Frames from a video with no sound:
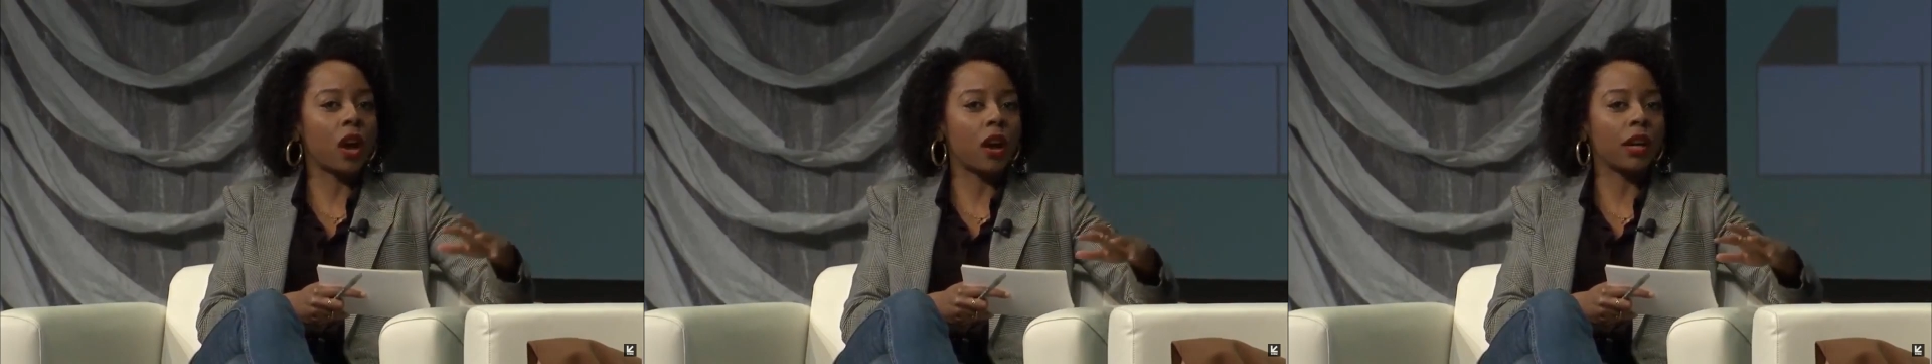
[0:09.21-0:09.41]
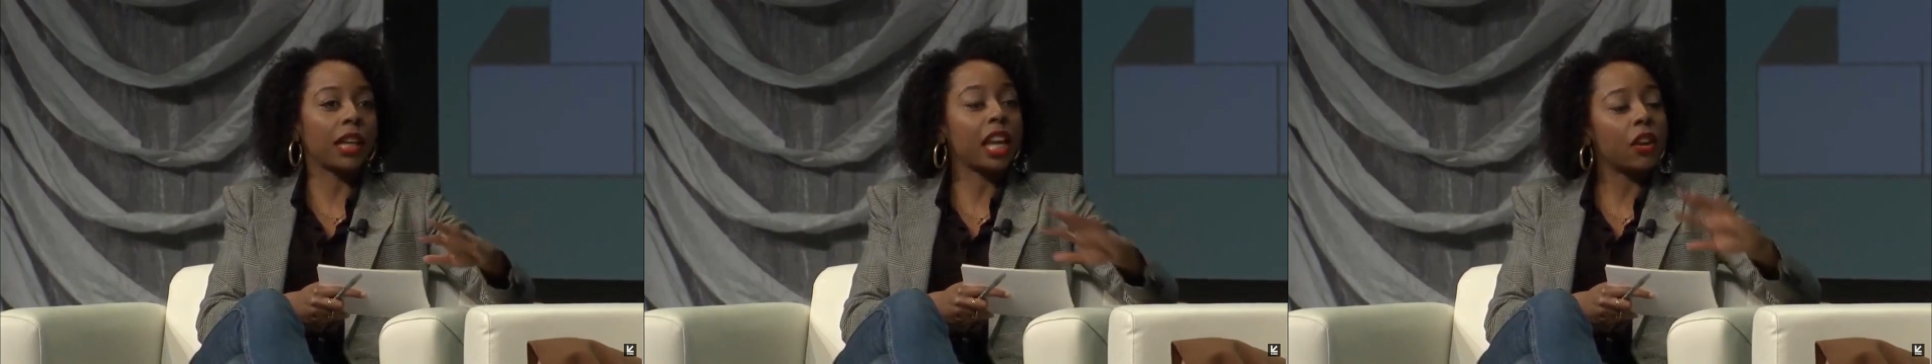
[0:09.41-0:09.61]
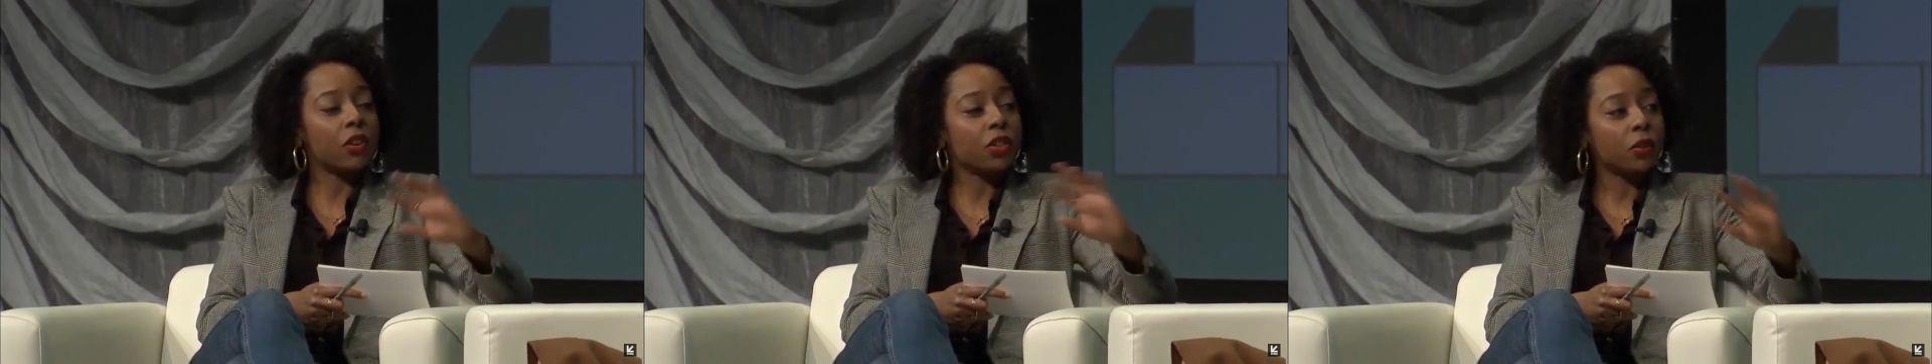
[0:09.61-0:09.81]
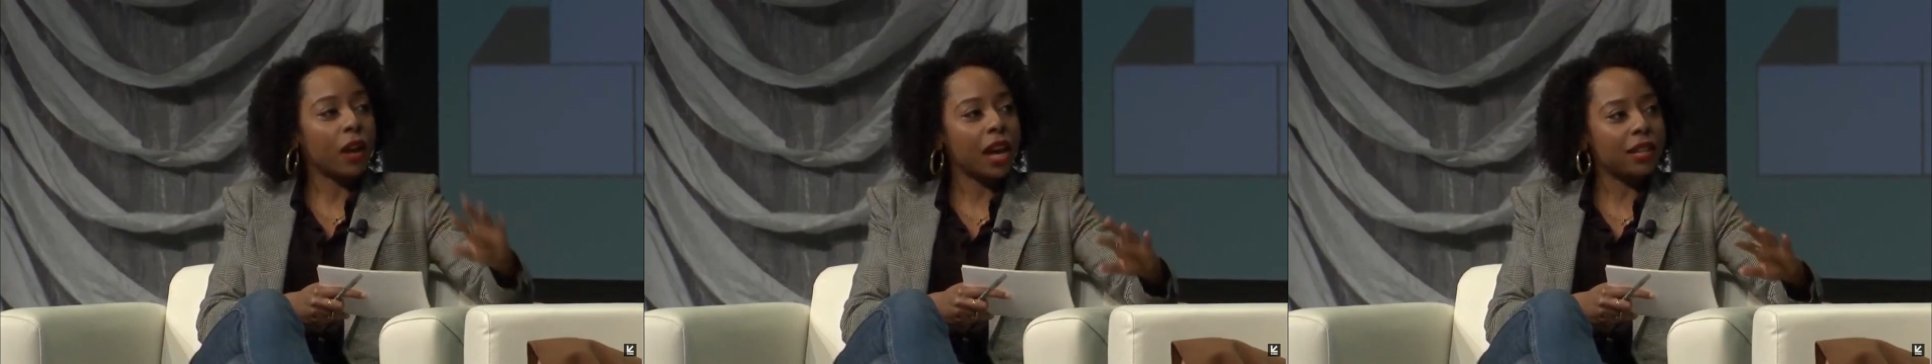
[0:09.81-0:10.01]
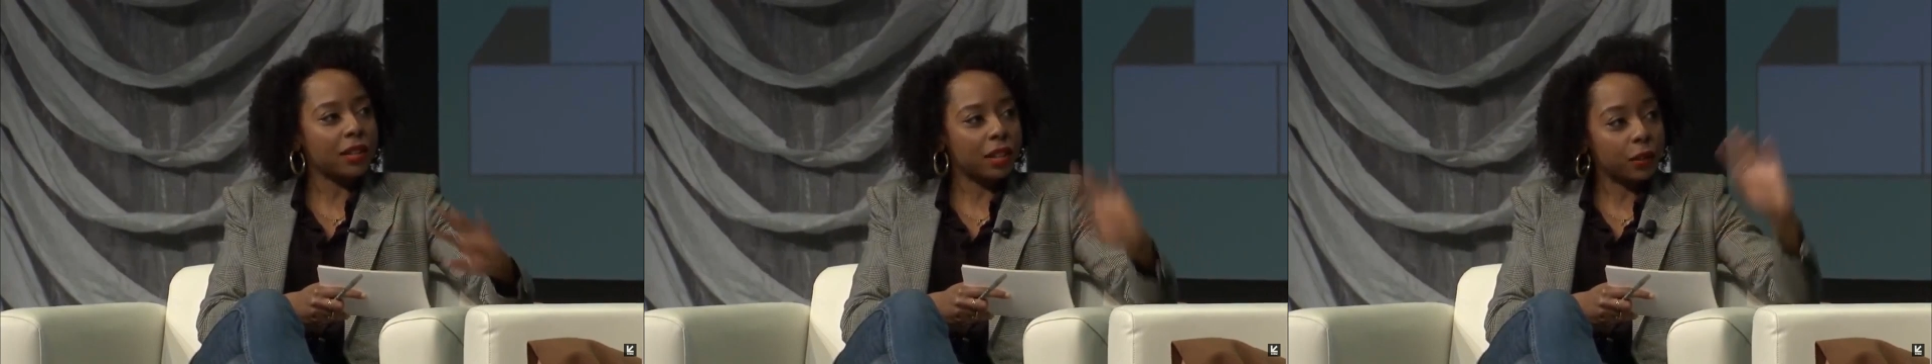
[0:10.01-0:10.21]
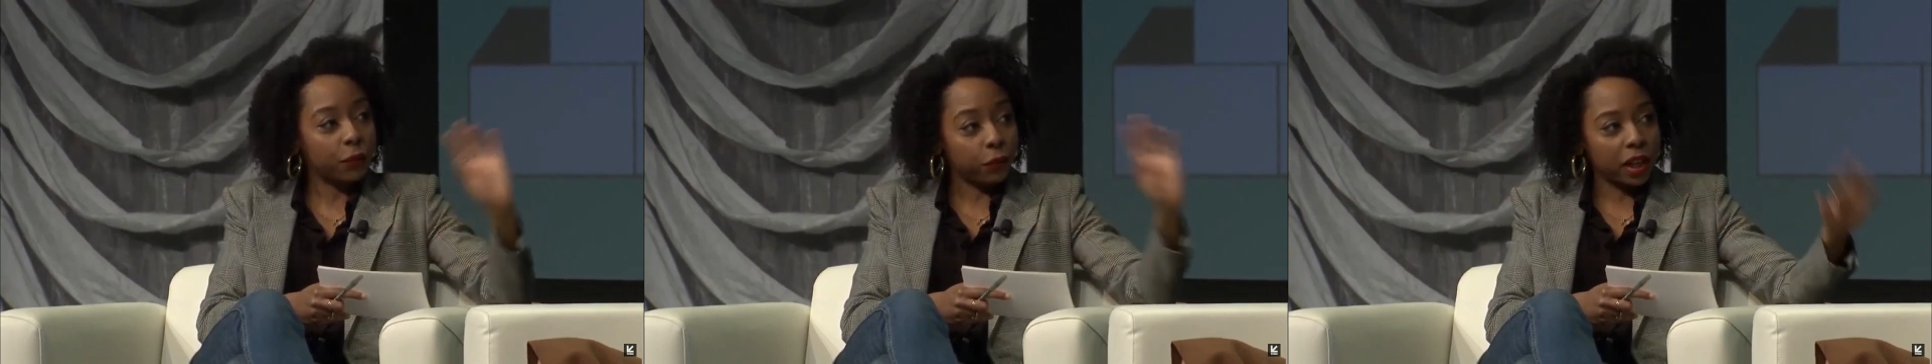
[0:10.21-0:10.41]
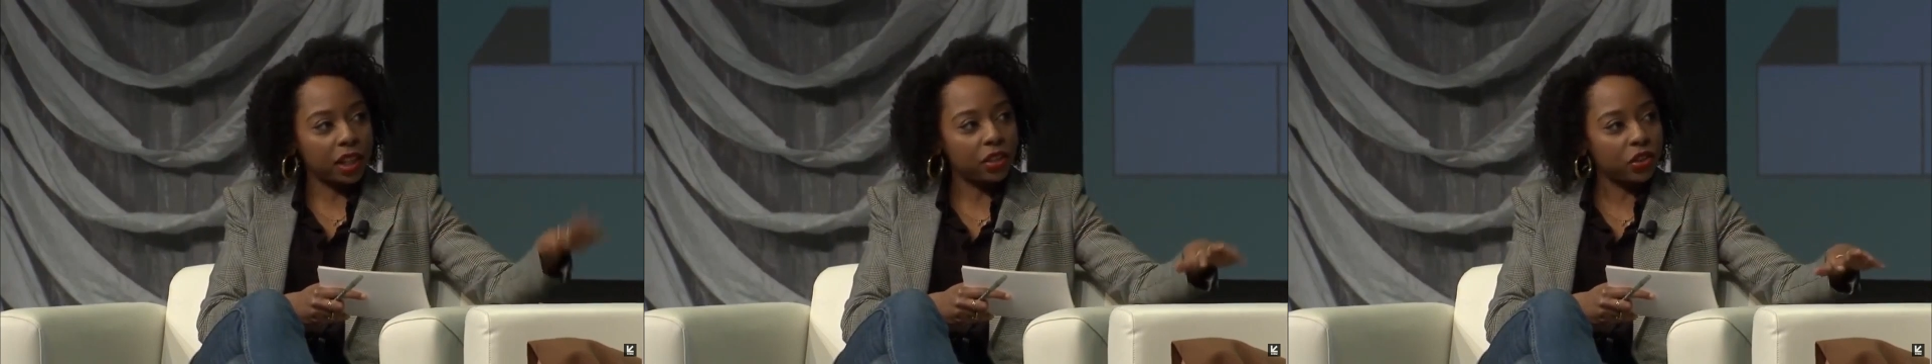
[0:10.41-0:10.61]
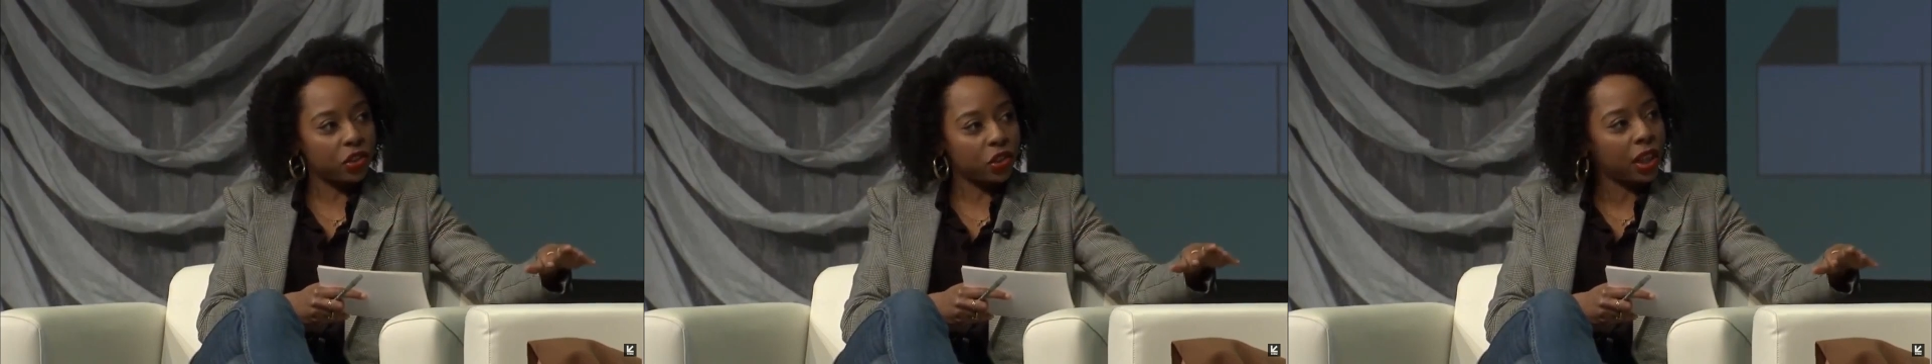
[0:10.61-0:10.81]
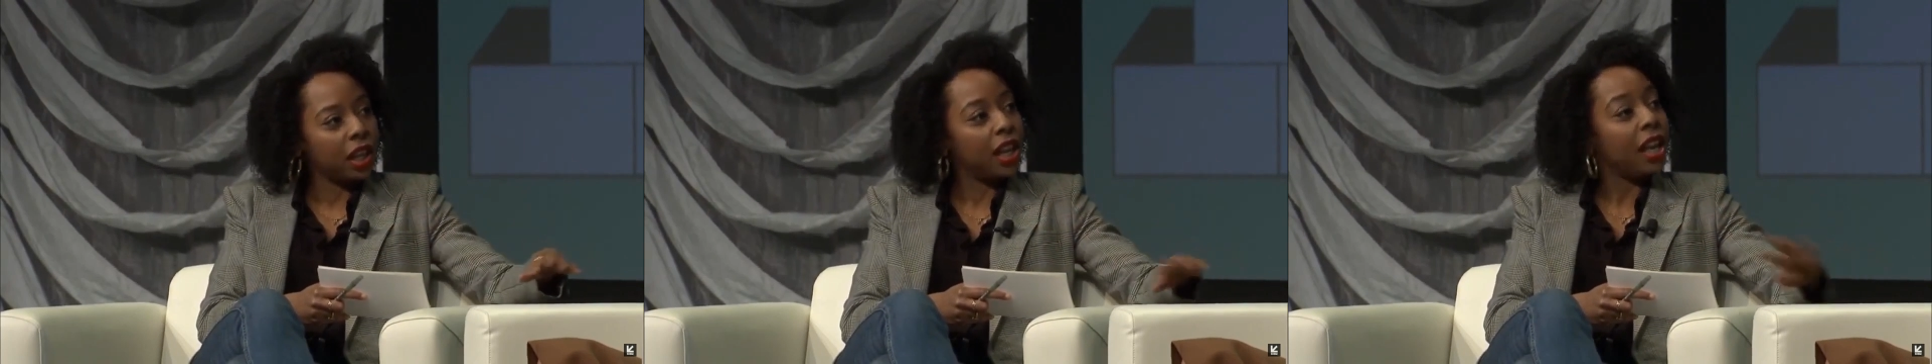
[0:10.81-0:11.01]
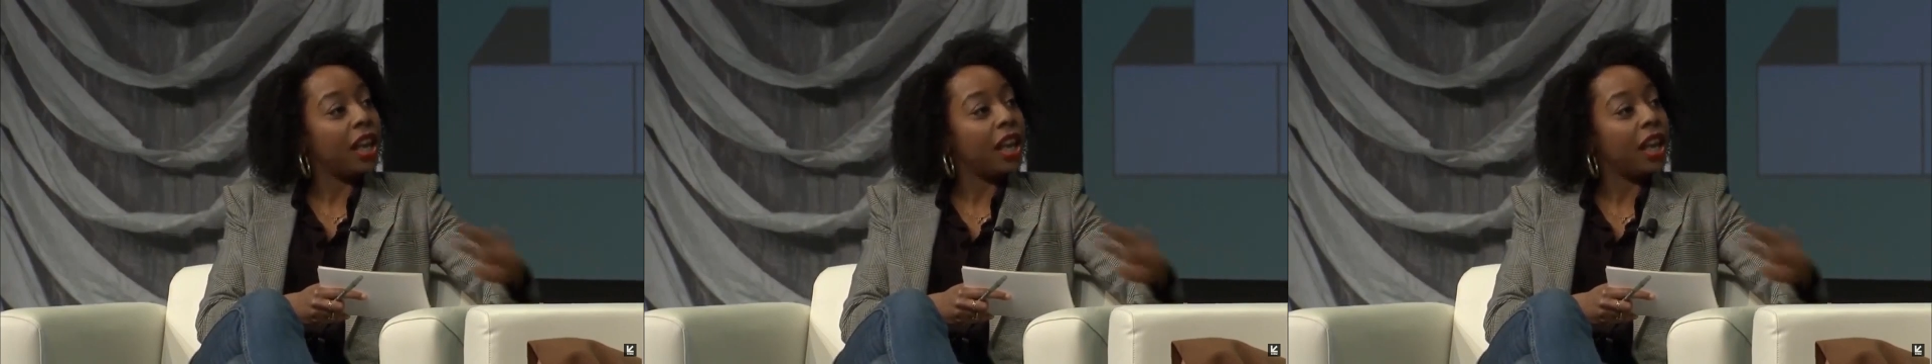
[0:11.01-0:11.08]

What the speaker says: are characterized as fringe